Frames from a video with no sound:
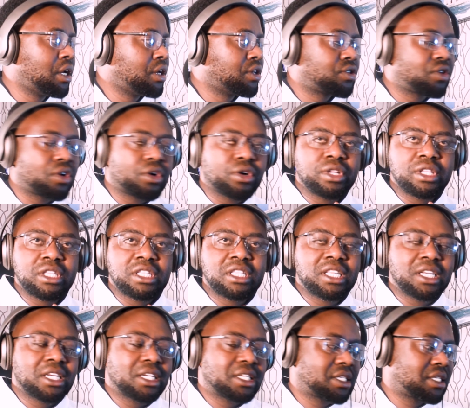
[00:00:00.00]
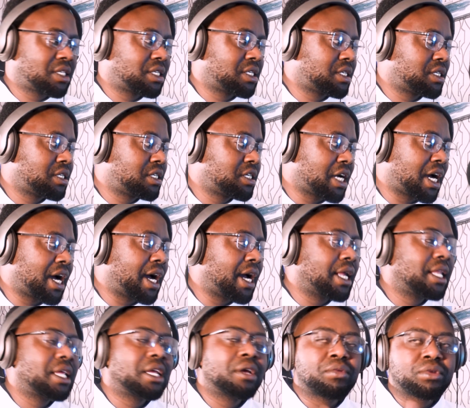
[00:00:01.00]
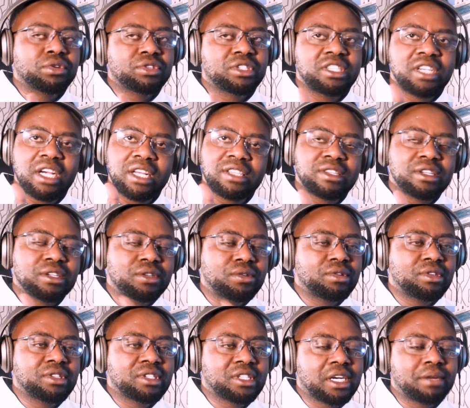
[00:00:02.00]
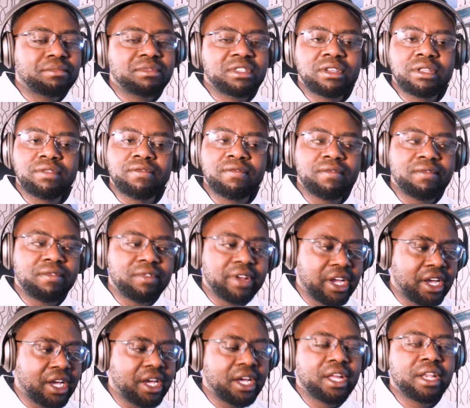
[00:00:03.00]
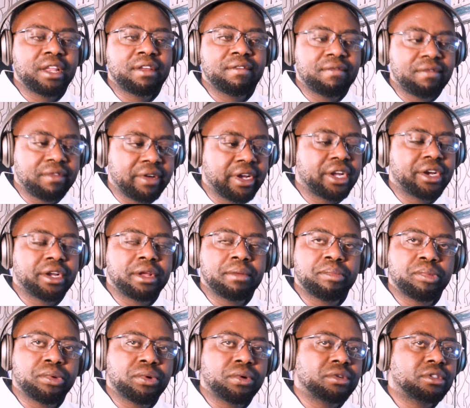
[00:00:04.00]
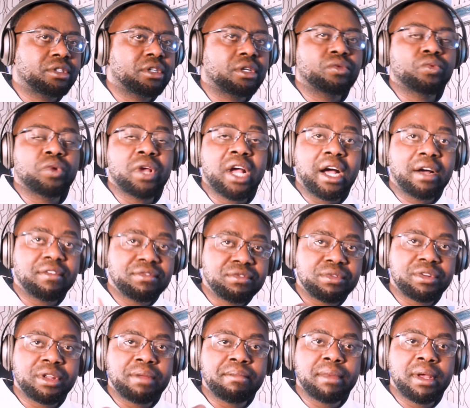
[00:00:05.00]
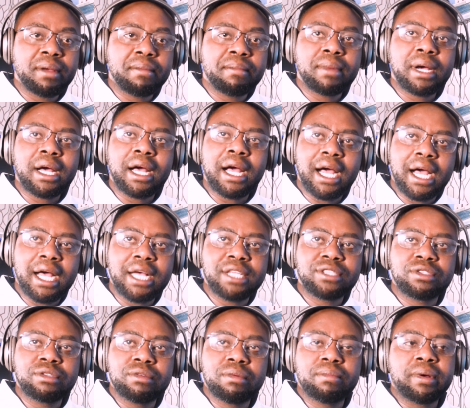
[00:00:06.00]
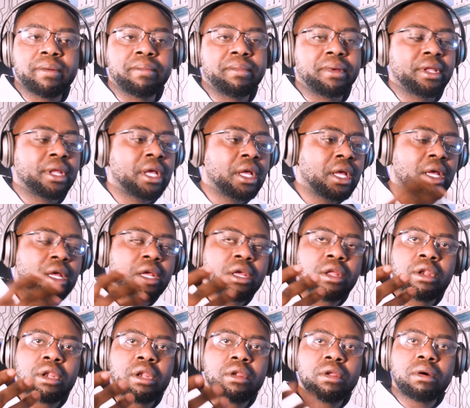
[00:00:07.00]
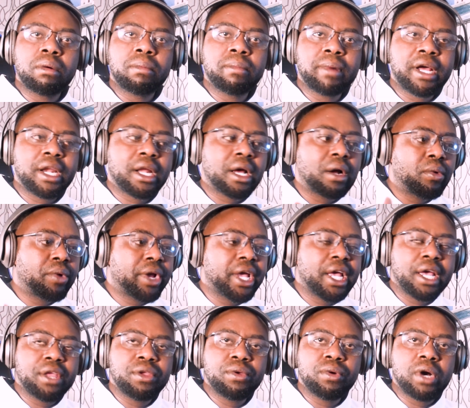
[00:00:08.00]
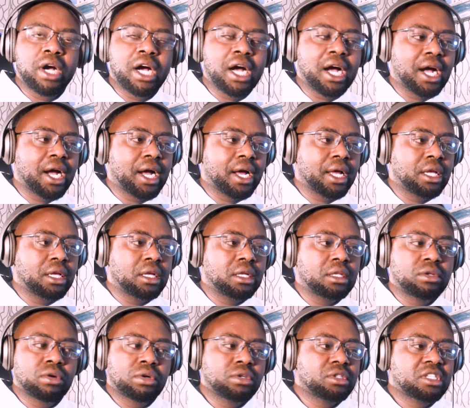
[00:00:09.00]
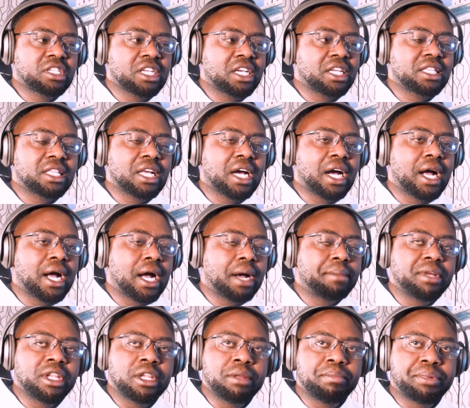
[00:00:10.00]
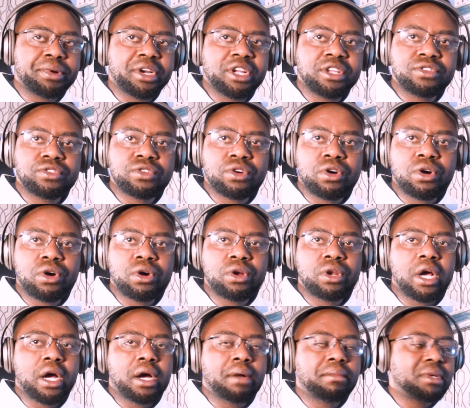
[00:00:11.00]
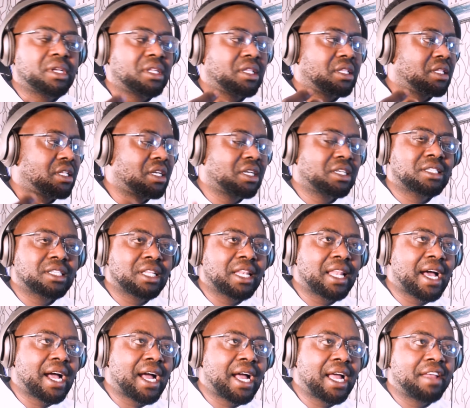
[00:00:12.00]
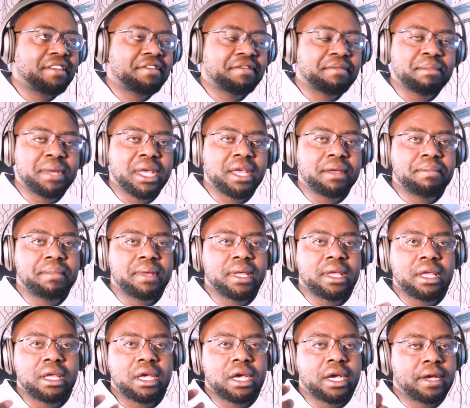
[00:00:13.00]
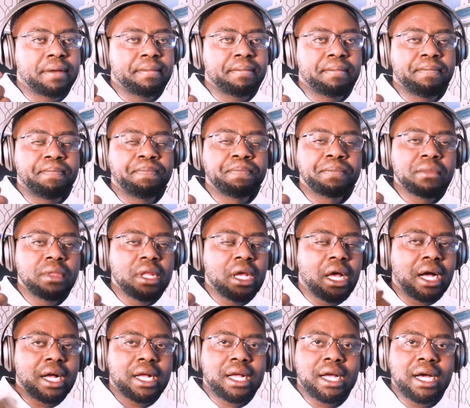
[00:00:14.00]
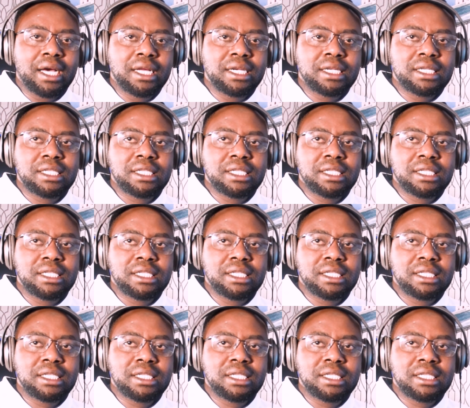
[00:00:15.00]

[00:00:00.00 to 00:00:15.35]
so this child he was just doing something very very important we have to remember as human beings no matter where you are don't say that i'm in prison i'm in this life maybe um, i can't